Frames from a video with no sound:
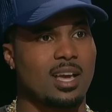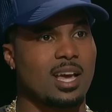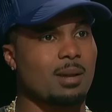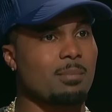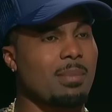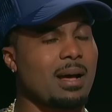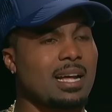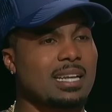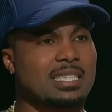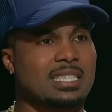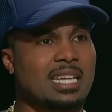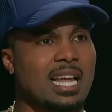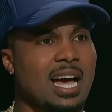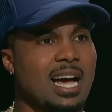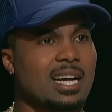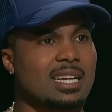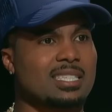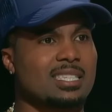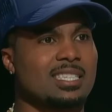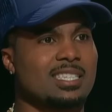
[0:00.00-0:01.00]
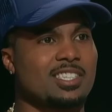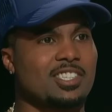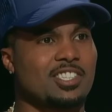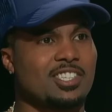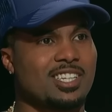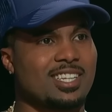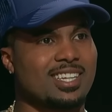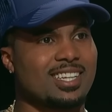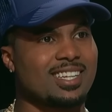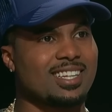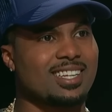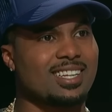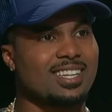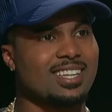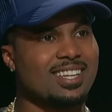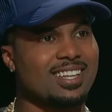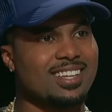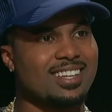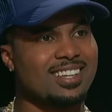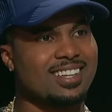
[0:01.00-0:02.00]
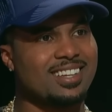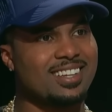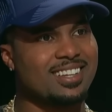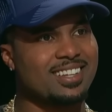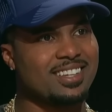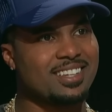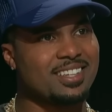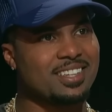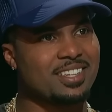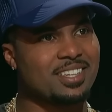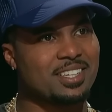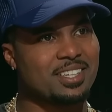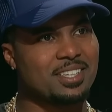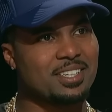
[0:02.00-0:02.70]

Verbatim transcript: You gotta buy uh, socks and. It's it's it's a